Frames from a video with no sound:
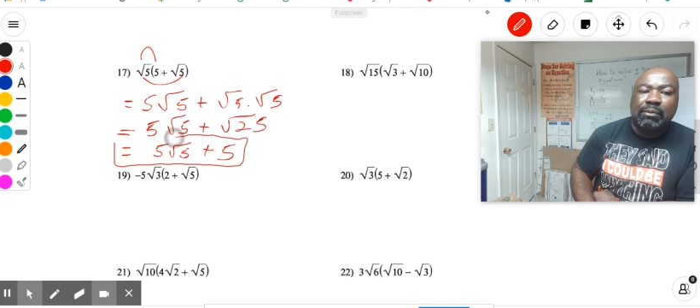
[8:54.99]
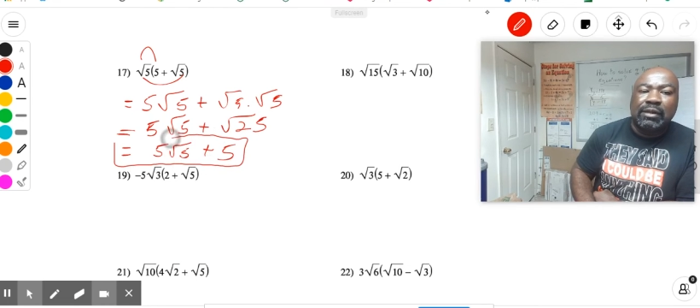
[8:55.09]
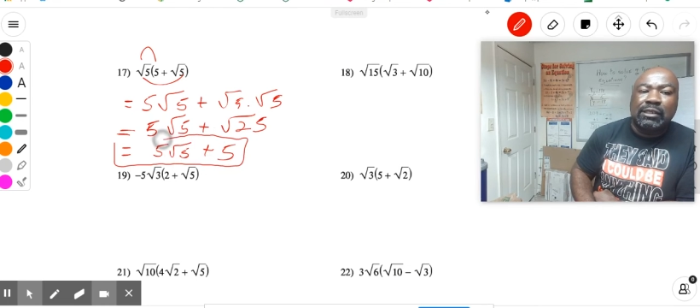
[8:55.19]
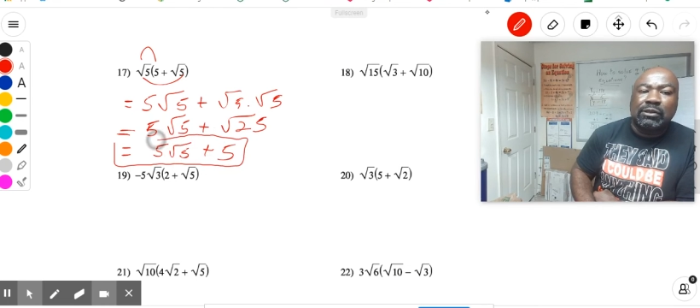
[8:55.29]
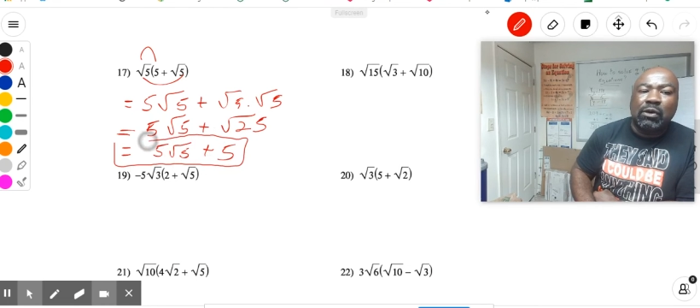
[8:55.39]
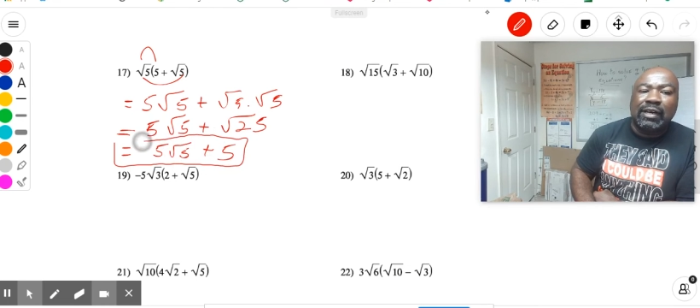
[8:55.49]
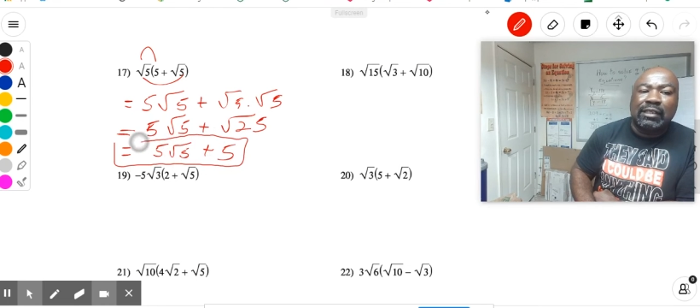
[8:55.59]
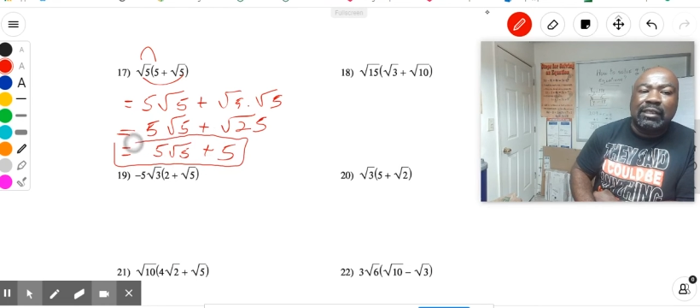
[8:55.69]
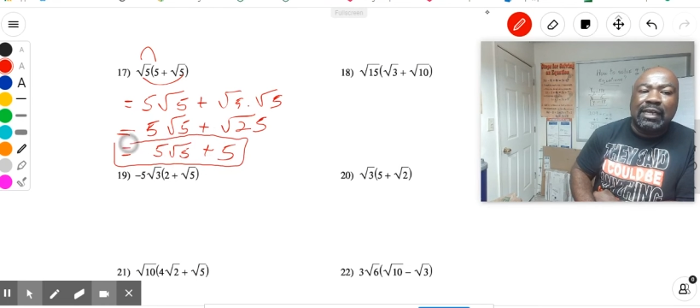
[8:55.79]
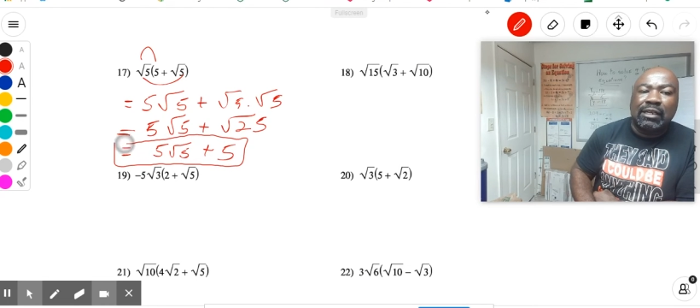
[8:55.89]
but it's all
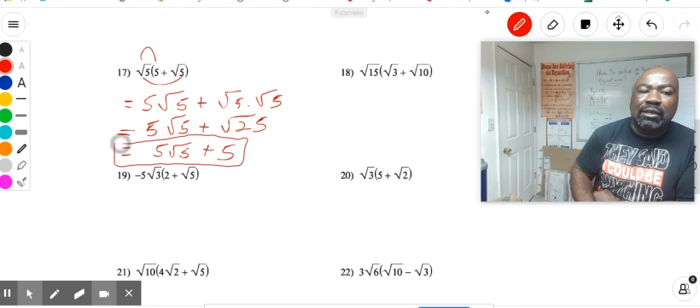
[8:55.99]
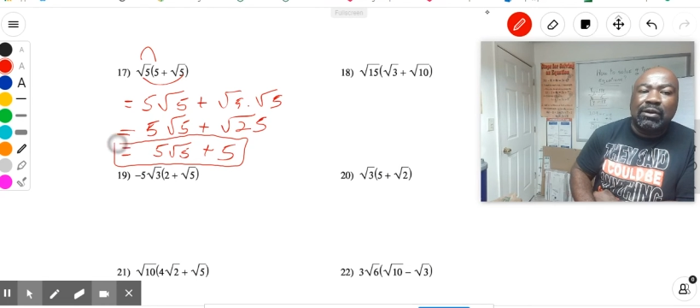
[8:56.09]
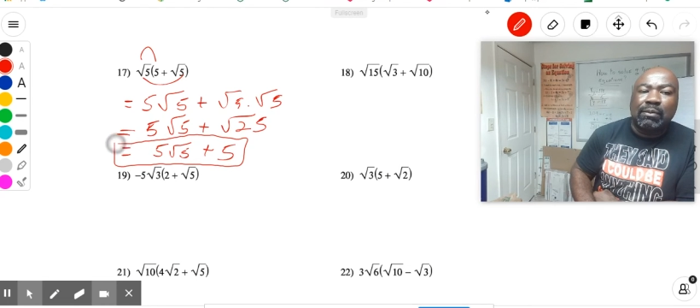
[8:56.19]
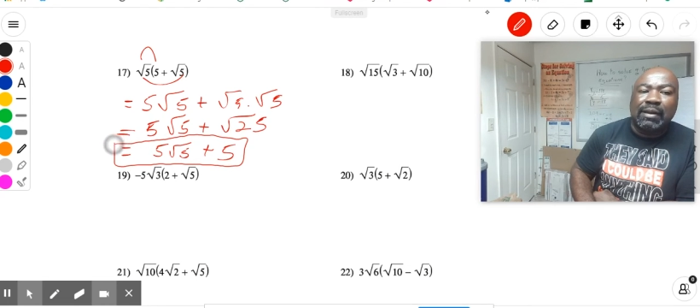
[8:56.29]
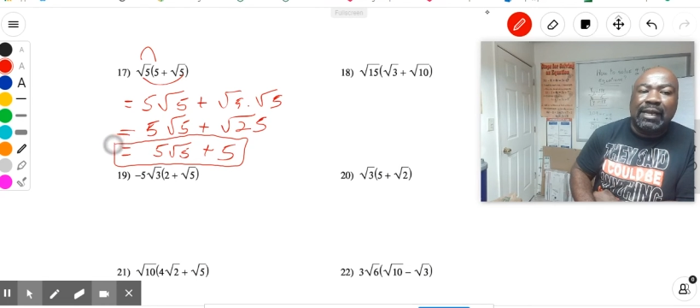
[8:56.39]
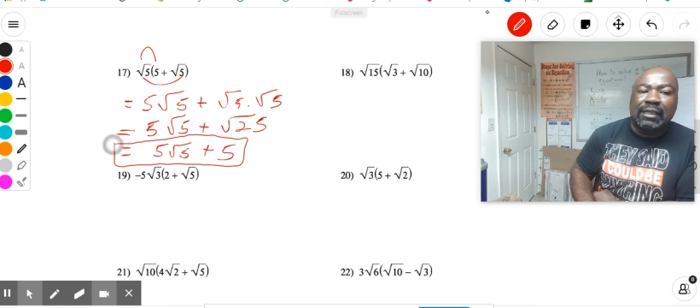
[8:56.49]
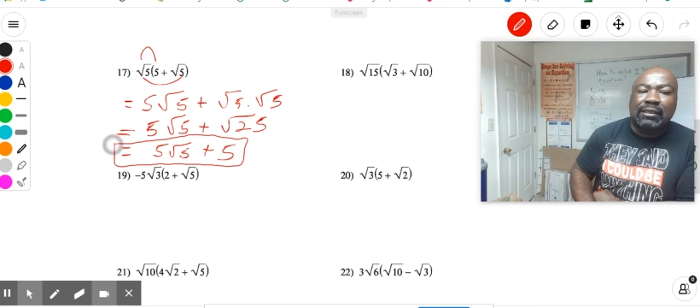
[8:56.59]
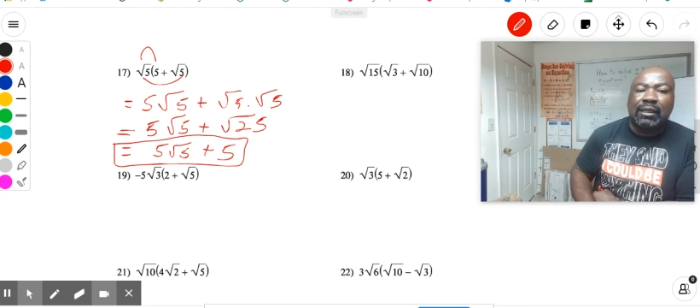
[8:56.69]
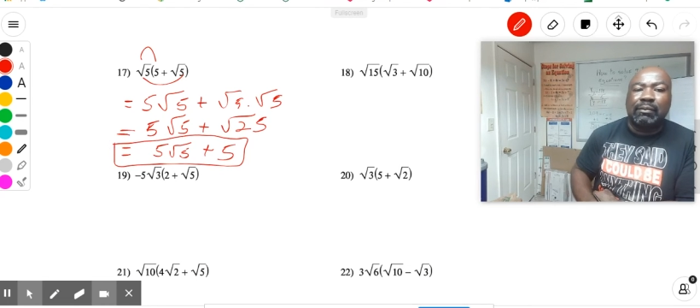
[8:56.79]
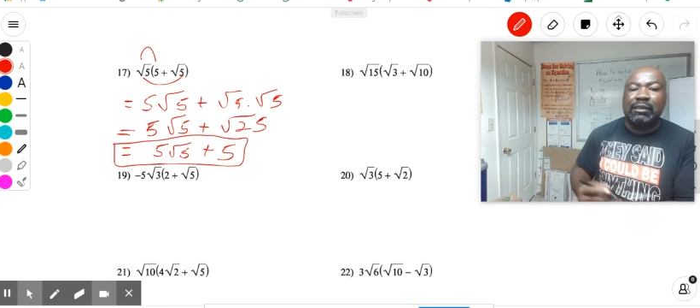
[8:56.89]
right to kind of go back
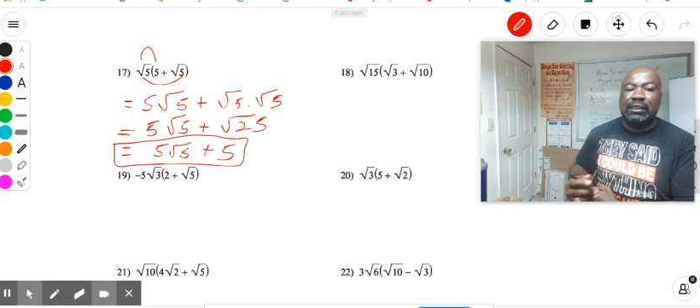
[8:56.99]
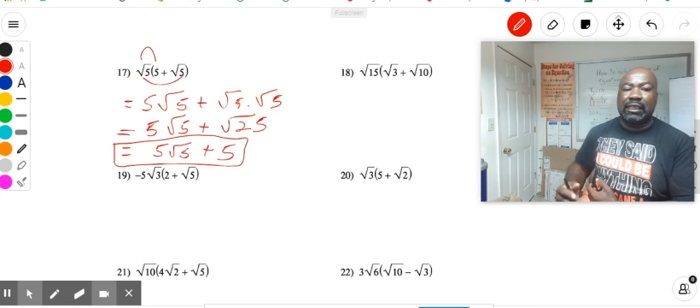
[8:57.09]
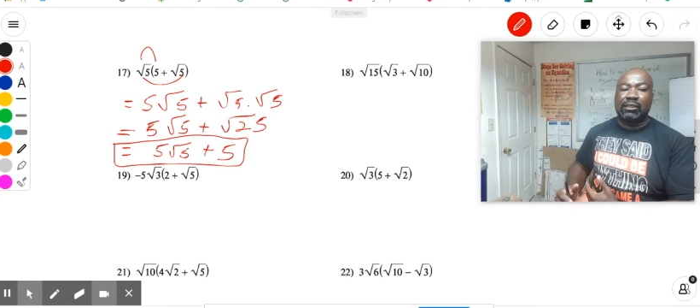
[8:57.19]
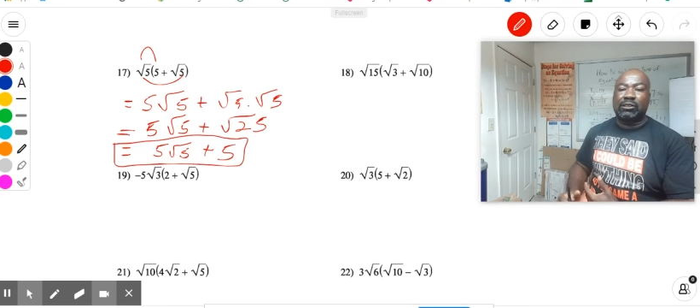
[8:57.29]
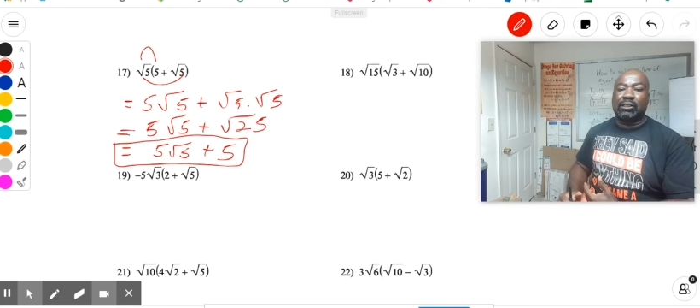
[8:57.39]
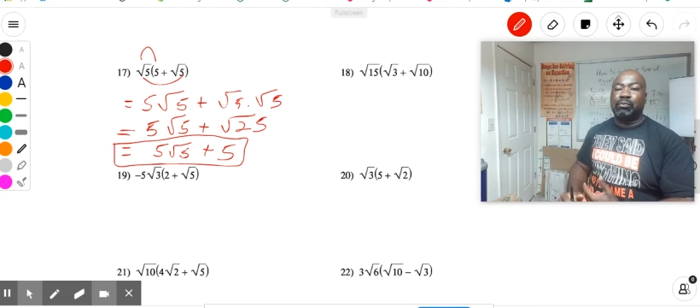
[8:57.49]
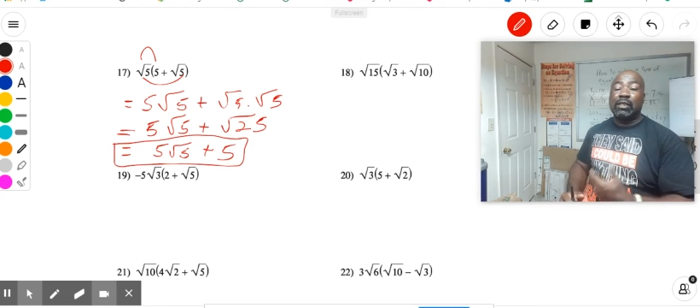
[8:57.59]
and double check yourself.